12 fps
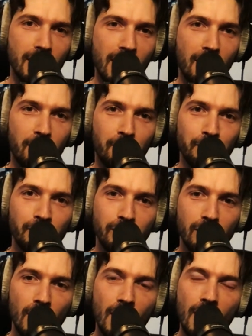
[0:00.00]
Yeah.
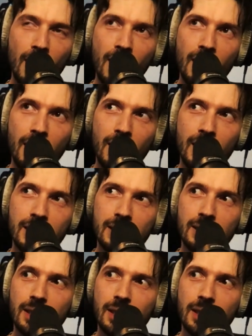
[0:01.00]
And